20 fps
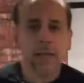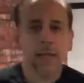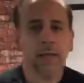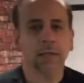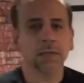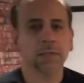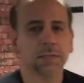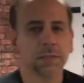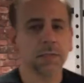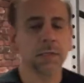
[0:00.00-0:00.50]
And
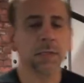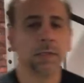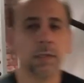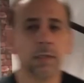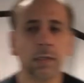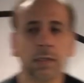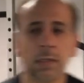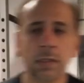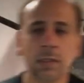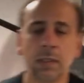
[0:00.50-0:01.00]
next,
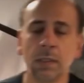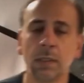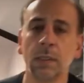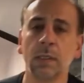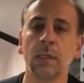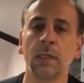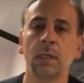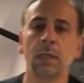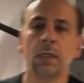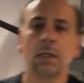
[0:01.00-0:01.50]

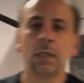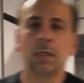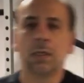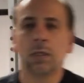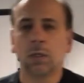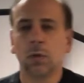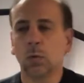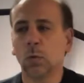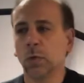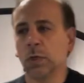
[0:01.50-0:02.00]

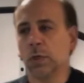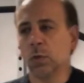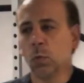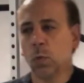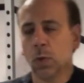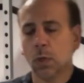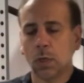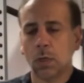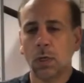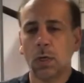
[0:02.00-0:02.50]
we're
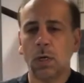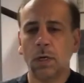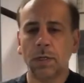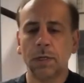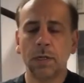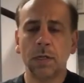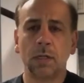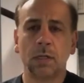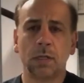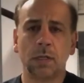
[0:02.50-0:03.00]
going to work
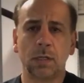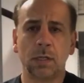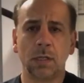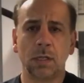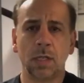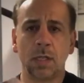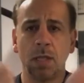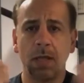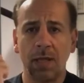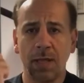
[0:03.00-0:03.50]
on
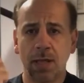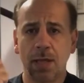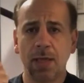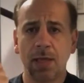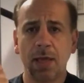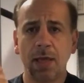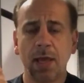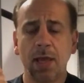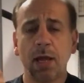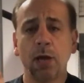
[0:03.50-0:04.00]

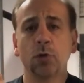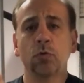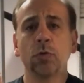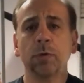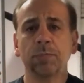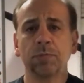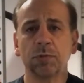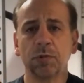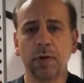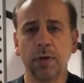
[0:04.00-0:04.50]

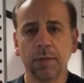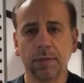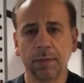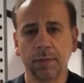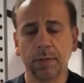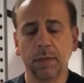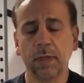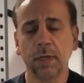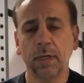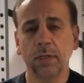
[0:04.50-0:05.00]
our grip strength.
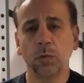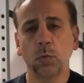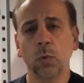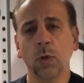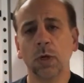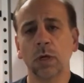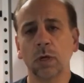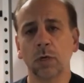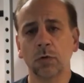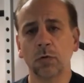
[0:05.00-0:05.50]
And to
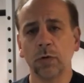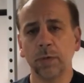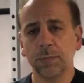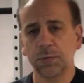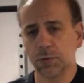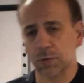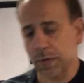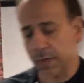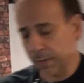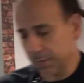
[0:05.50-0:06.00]
work on
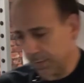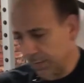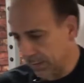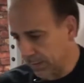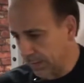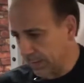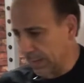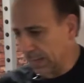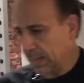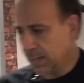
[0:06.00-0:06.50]
grip
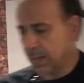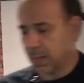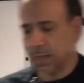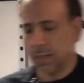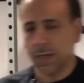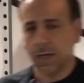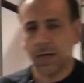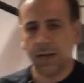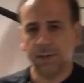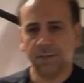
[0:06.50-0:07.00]
strength,
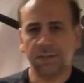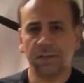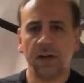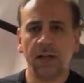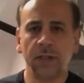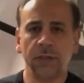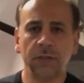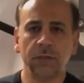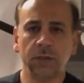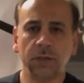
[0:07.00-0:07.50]
I
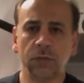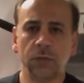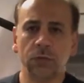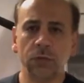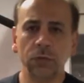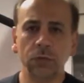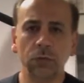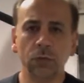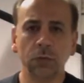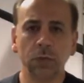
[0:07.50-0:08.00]
find there
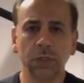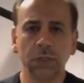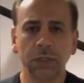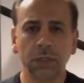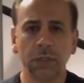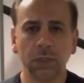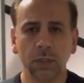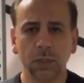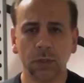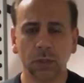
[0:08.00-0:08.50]
are 2
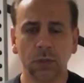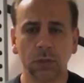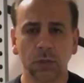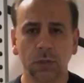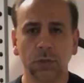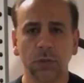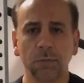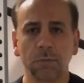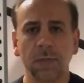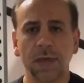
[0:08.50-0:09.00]
really
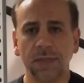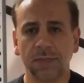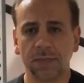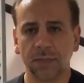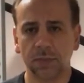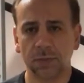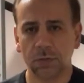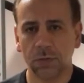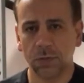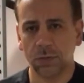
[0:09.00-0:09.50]
good
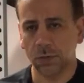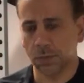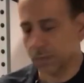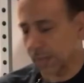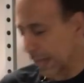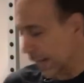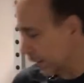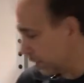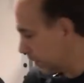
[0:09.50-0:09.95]
methods to do